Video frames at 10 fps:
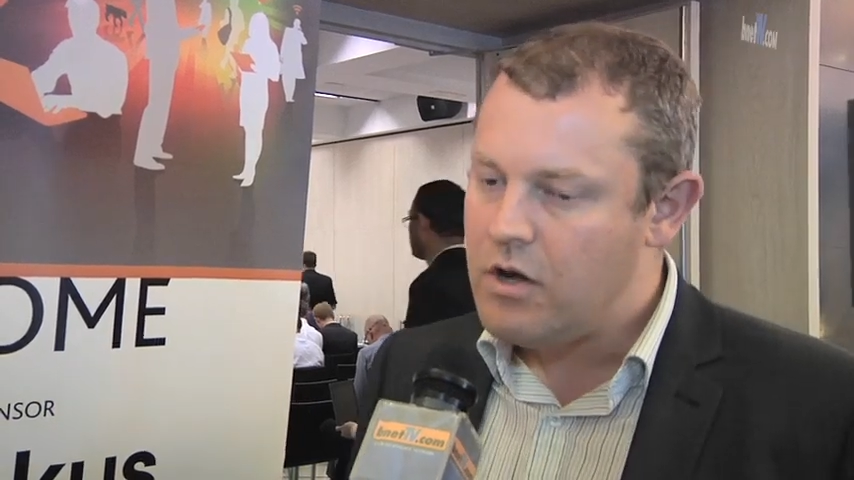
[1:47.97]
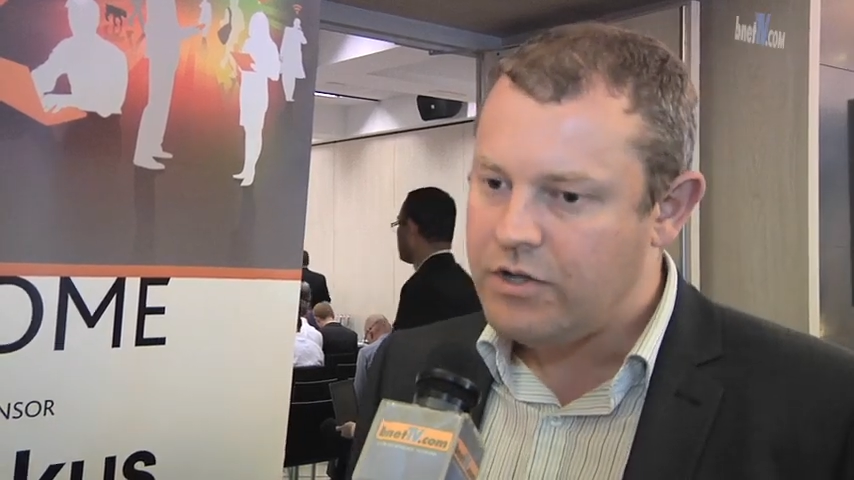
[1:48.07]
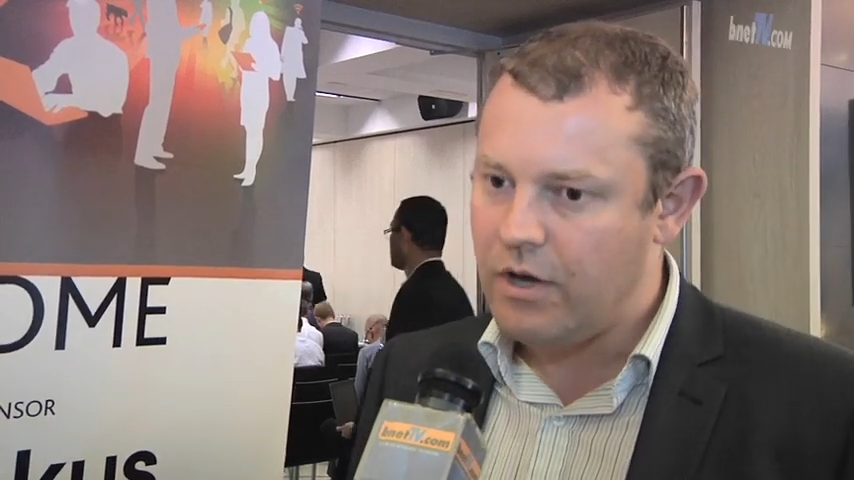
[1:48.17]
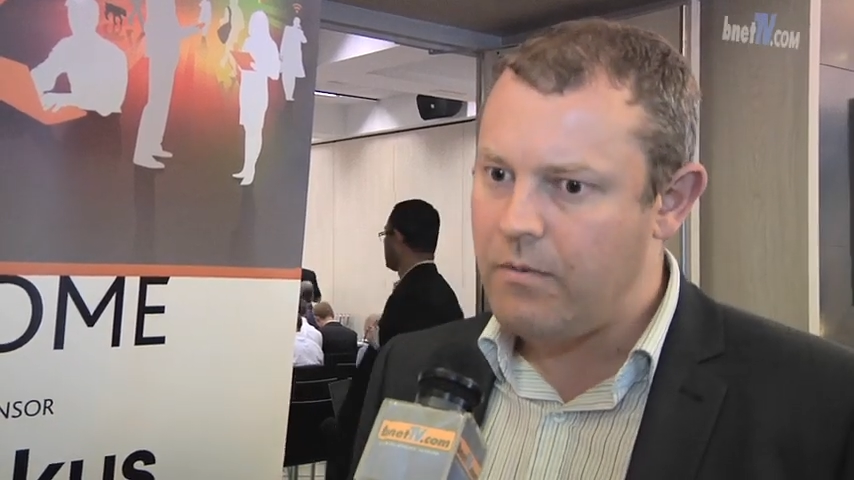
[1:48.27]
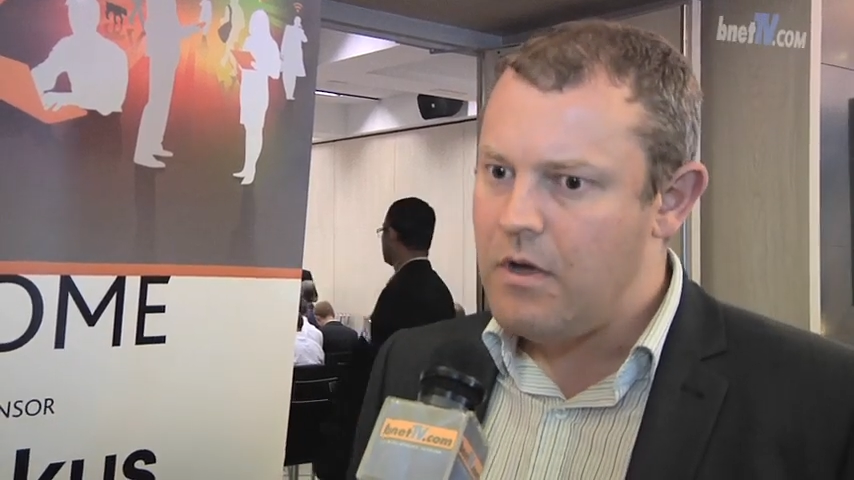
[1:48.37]

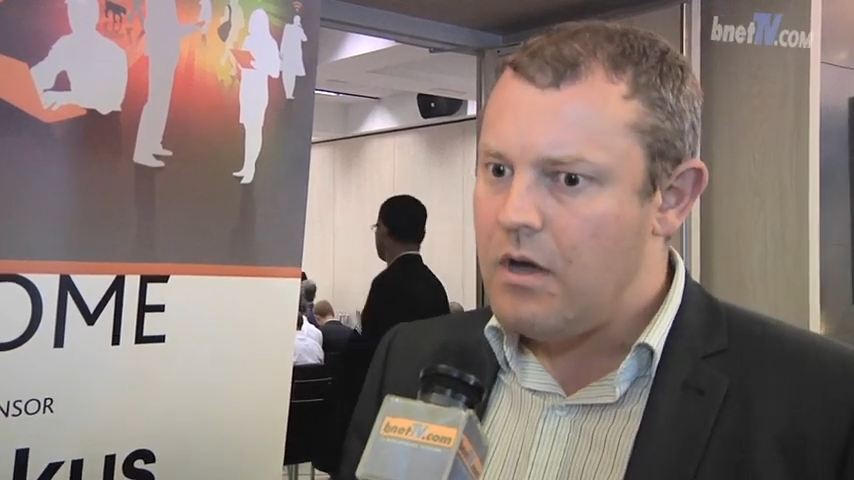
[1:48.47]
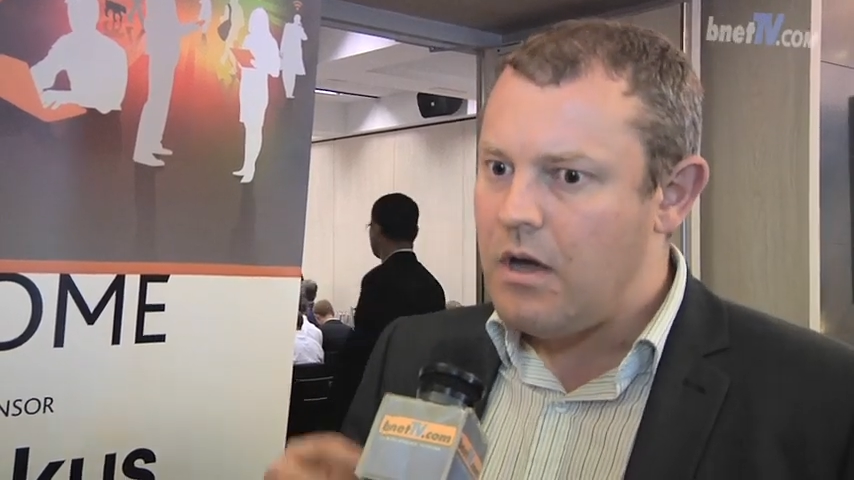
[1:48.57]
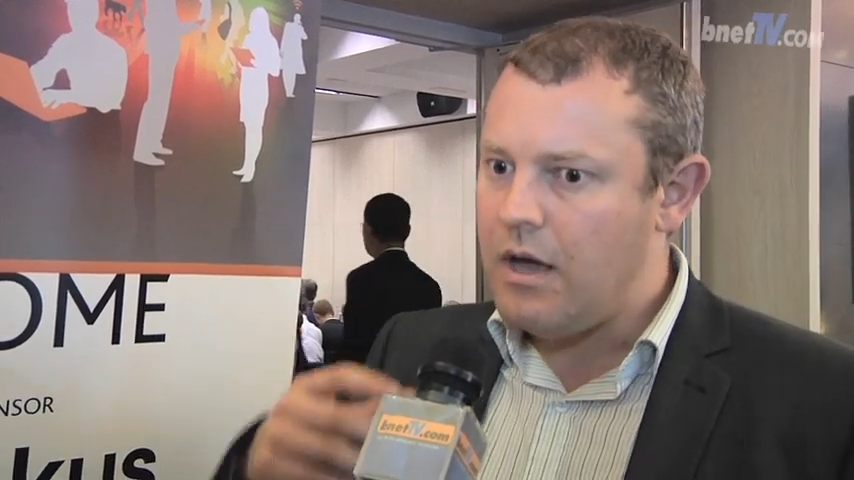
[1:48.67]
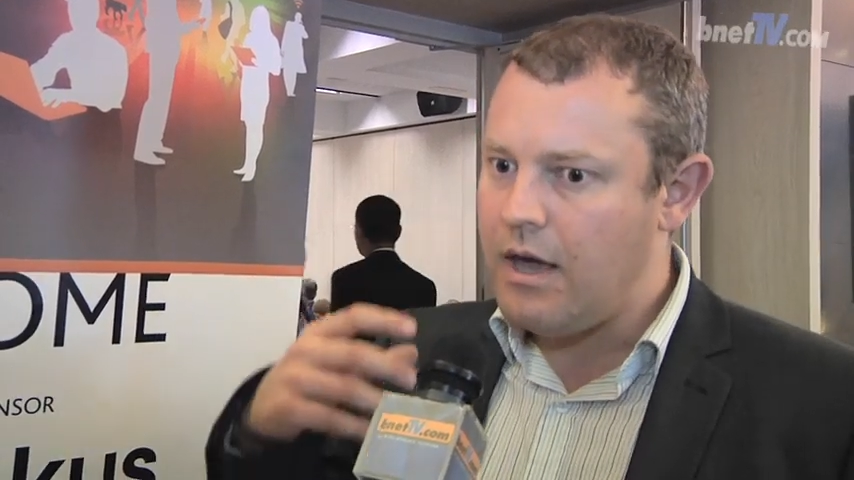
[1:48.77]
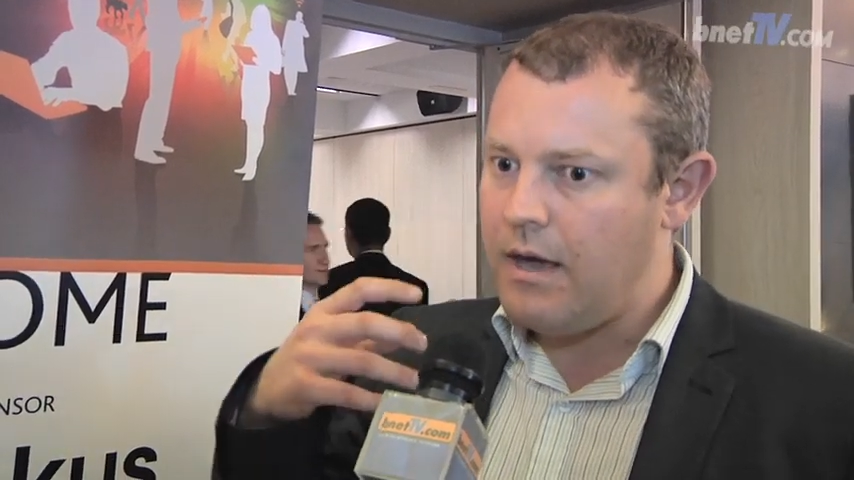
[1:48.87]
So
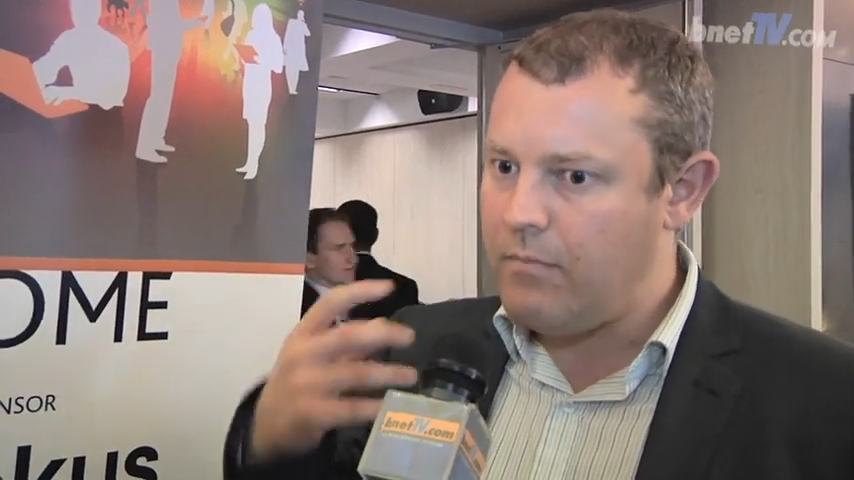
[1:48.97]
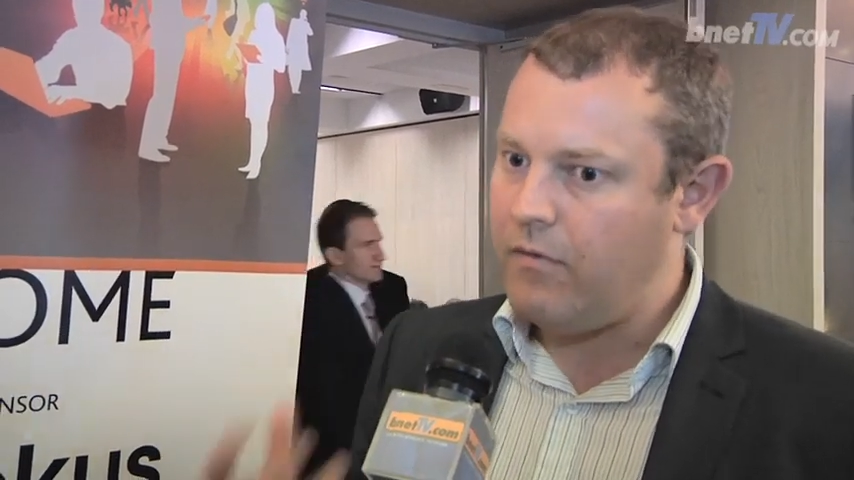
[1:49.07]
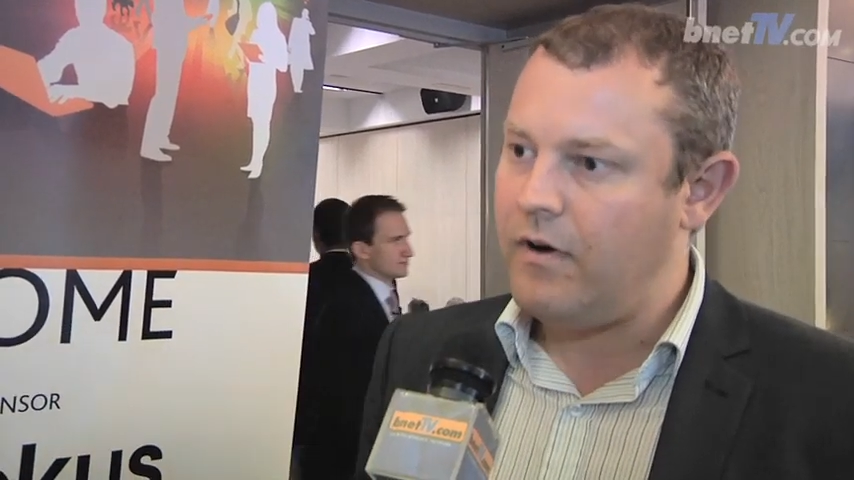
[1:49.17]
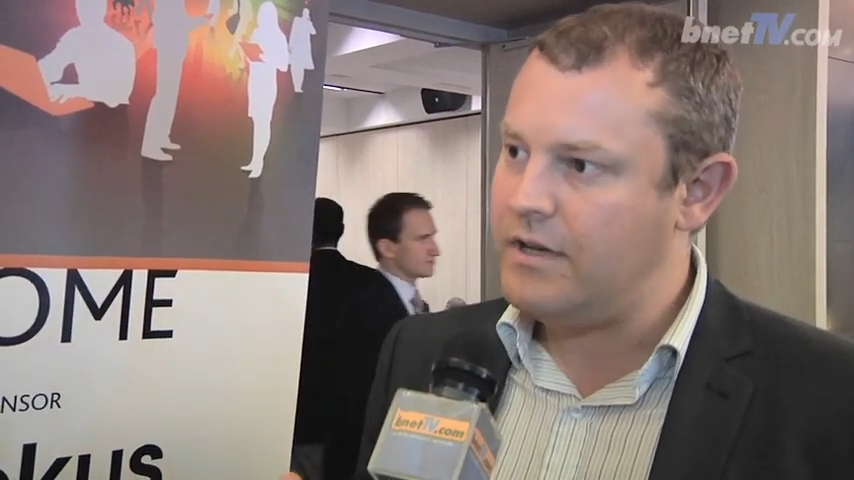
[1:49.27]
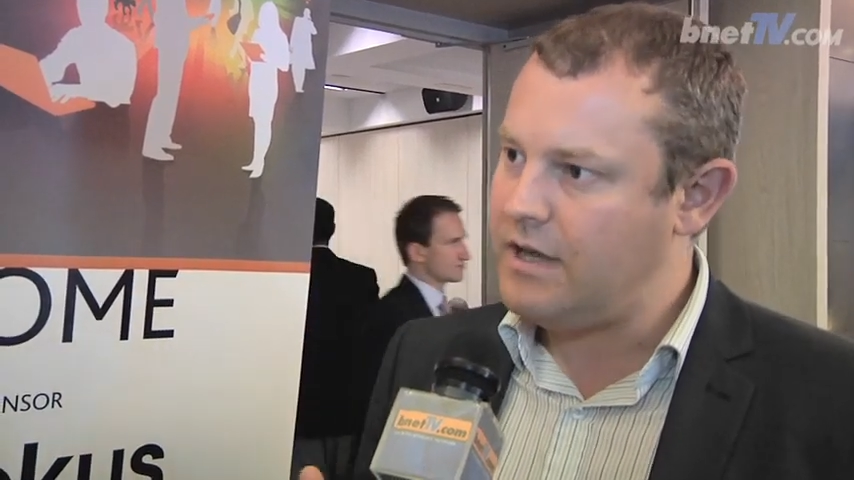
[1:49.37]
it
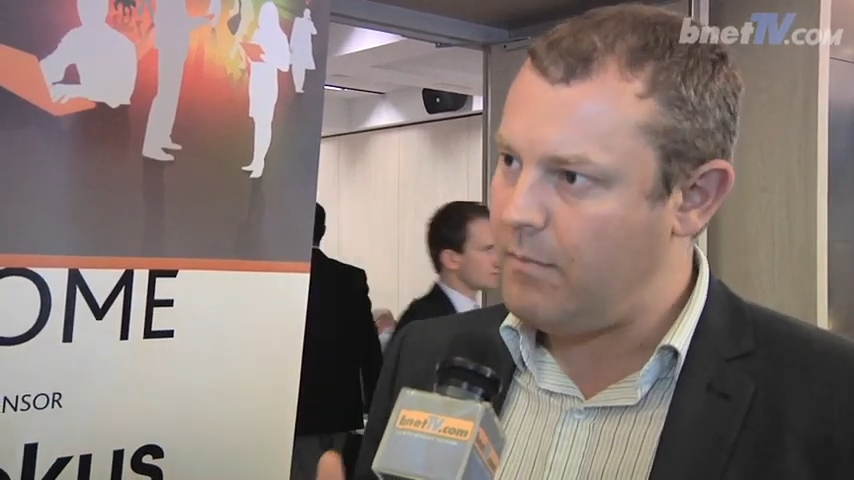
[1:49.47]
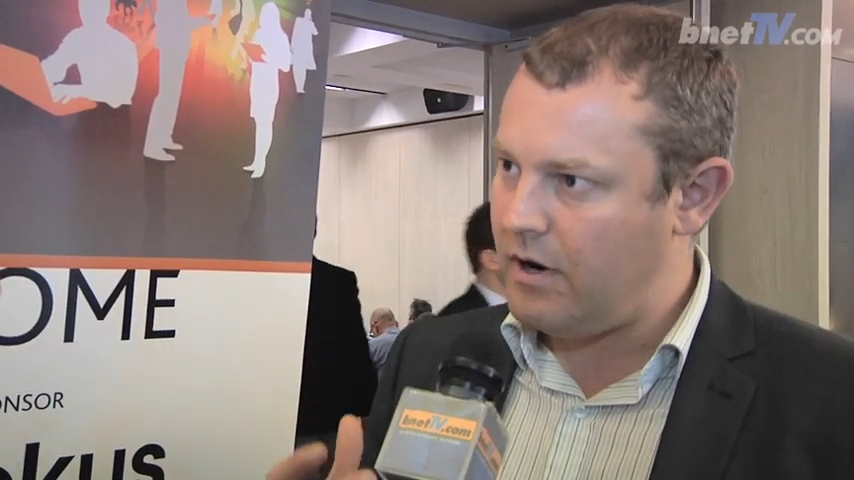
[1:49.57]
provides that,